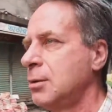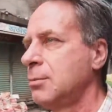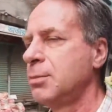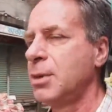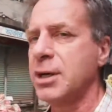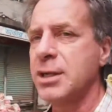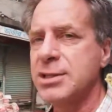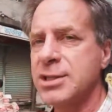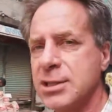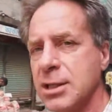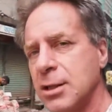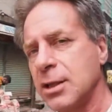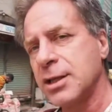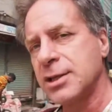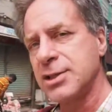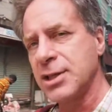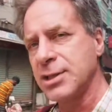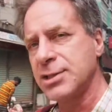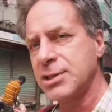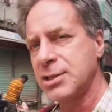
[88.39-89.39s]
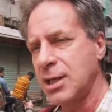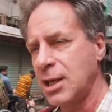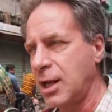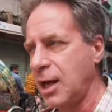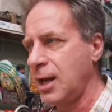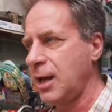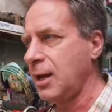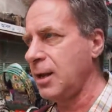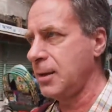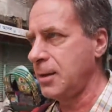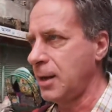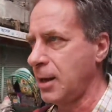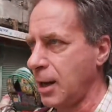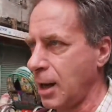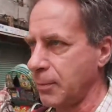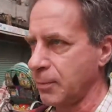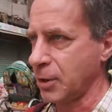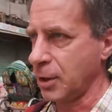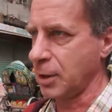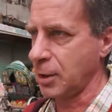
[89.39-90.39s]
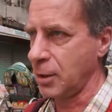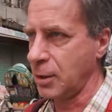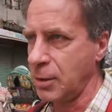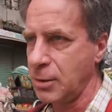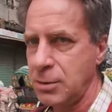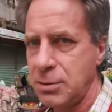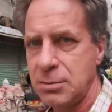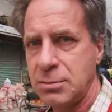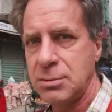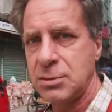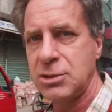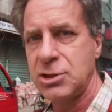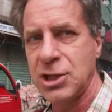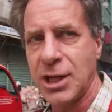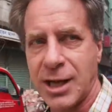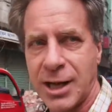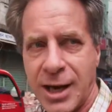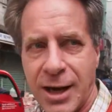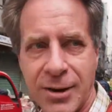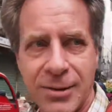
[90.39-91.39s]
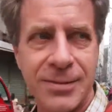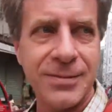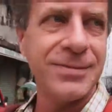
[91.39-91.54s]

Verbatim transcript: But it still exists today and I'm going to go check it out.